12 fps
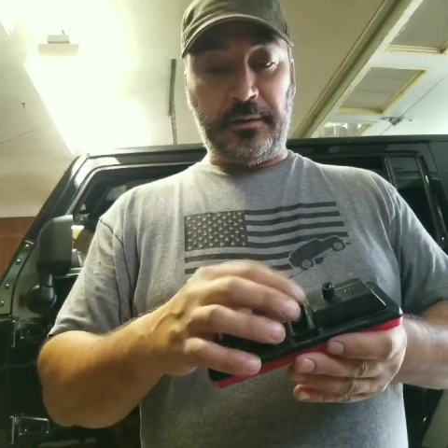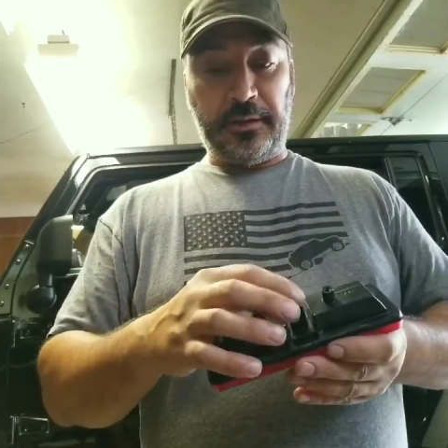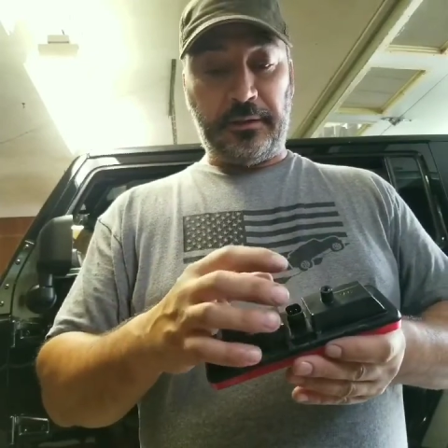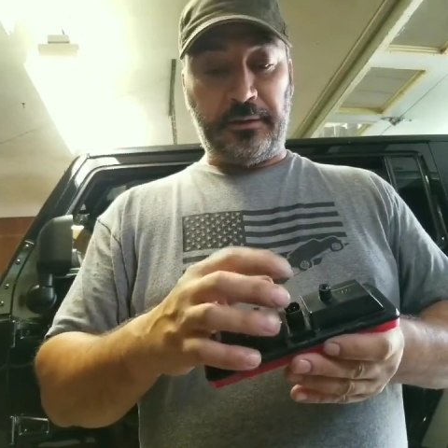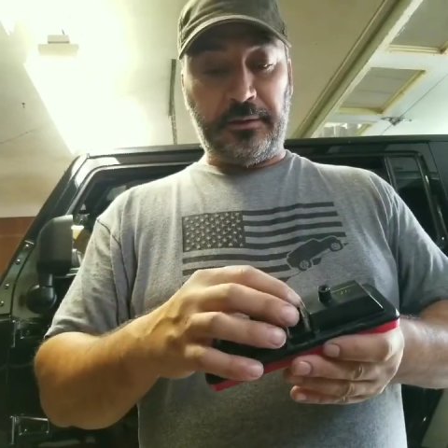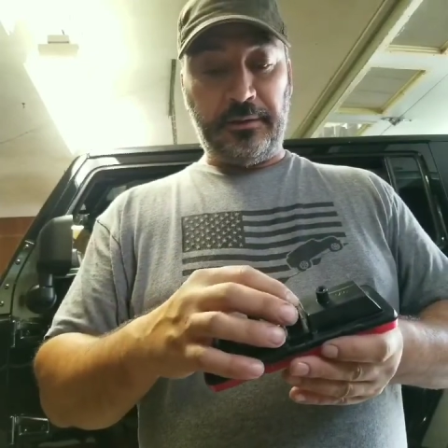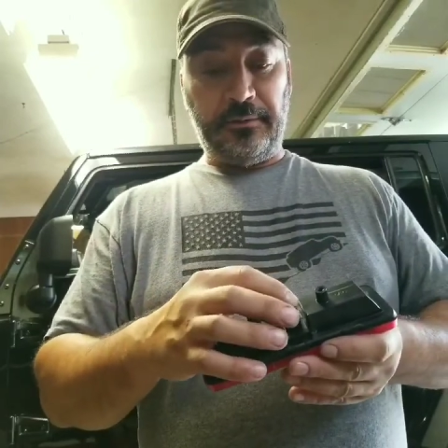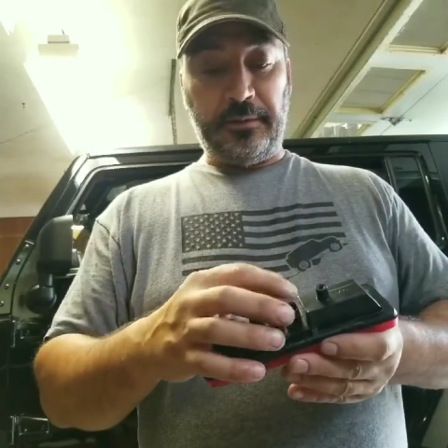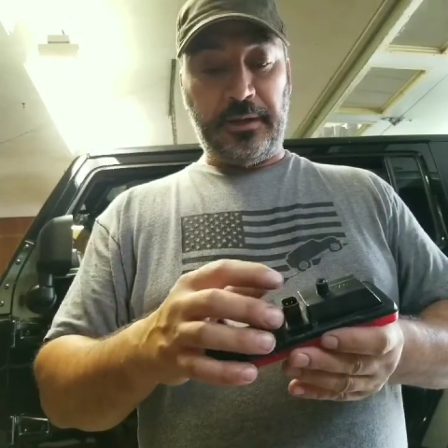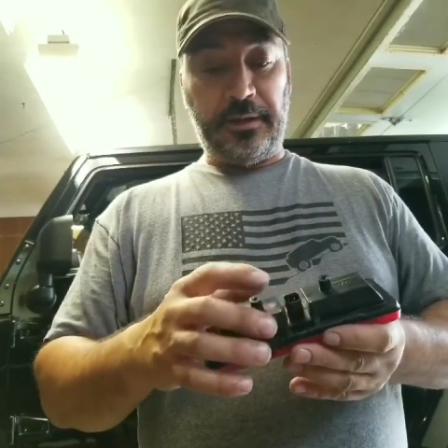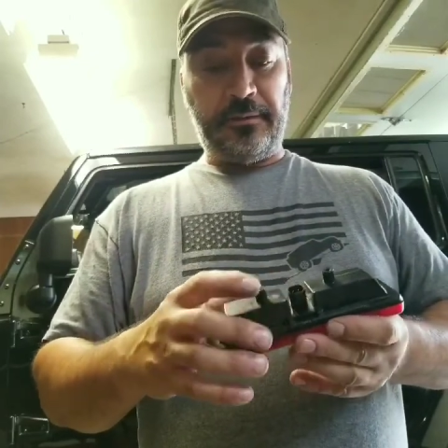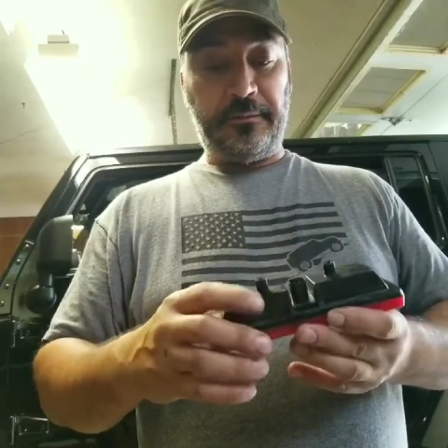Now to do
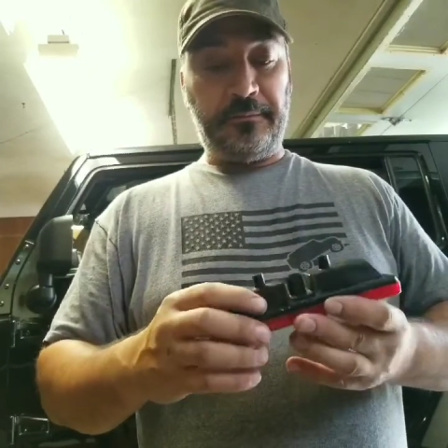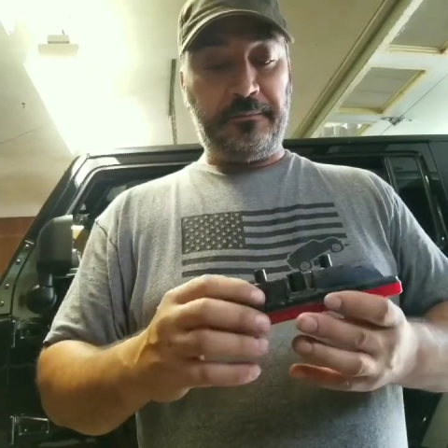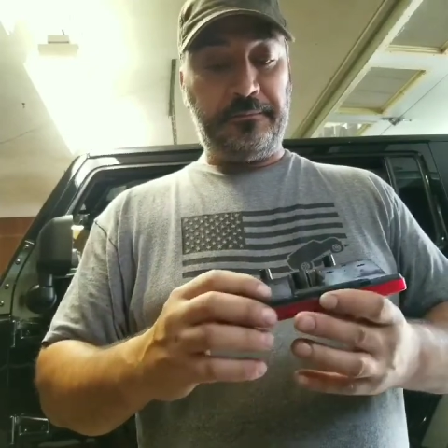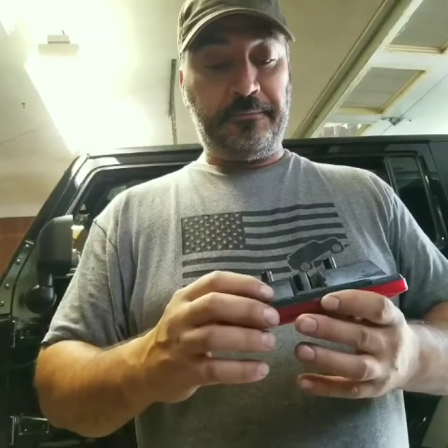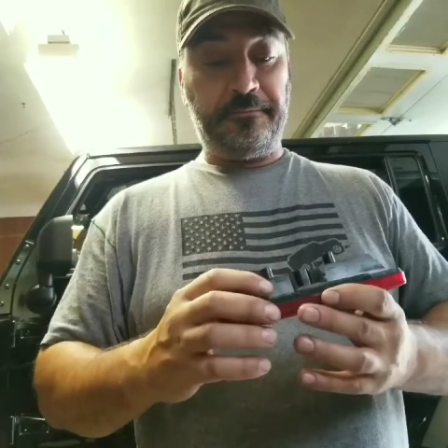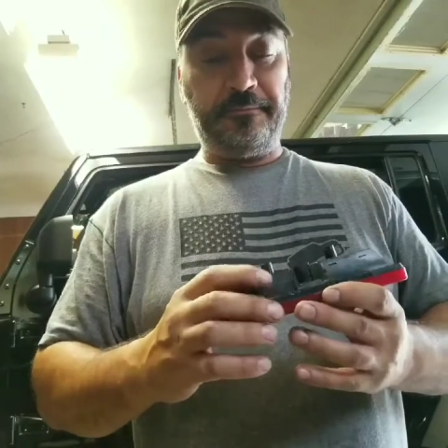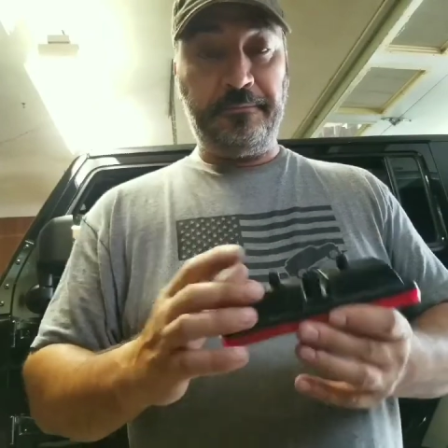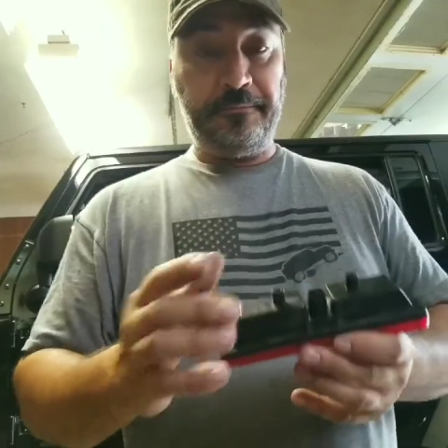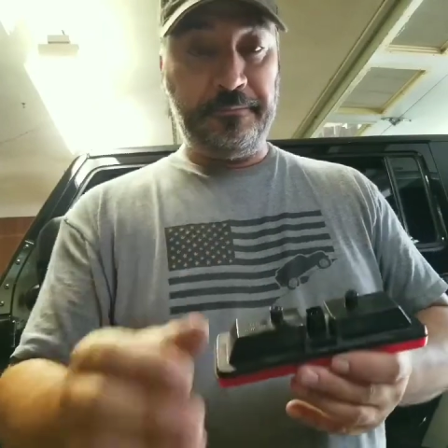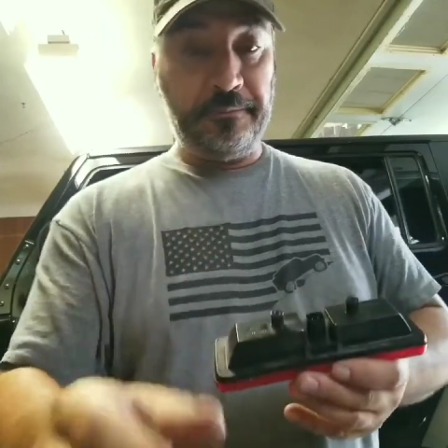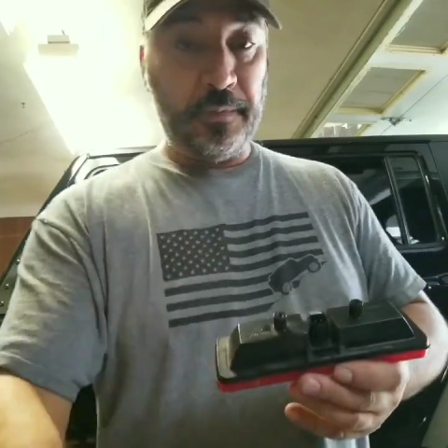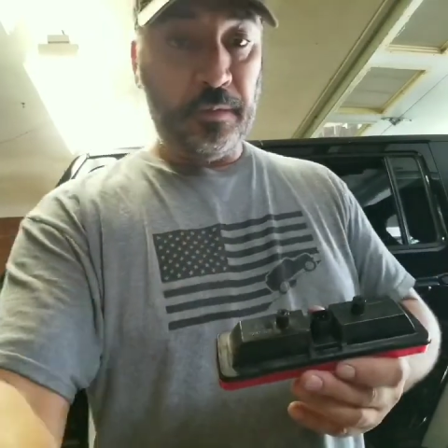that,
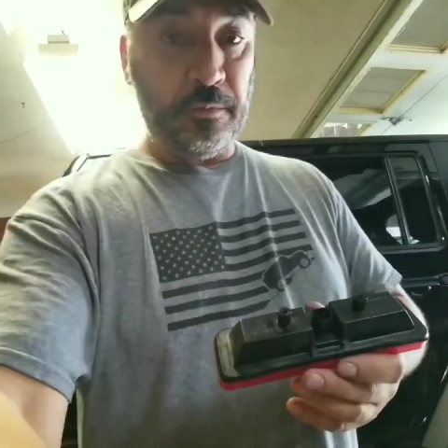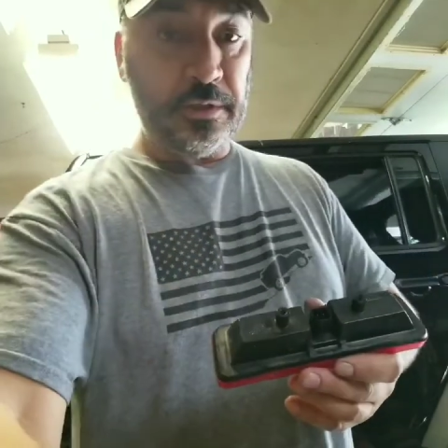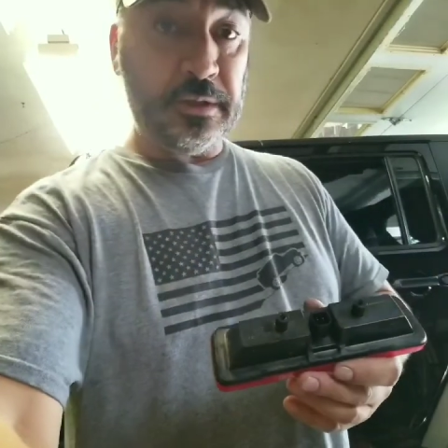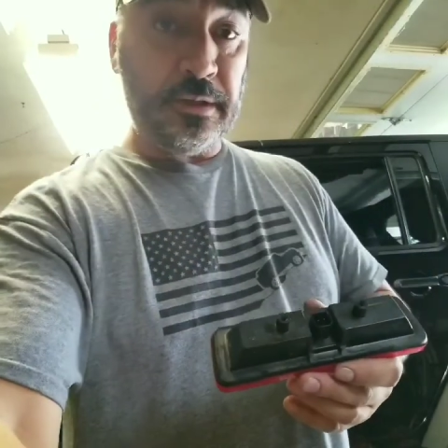we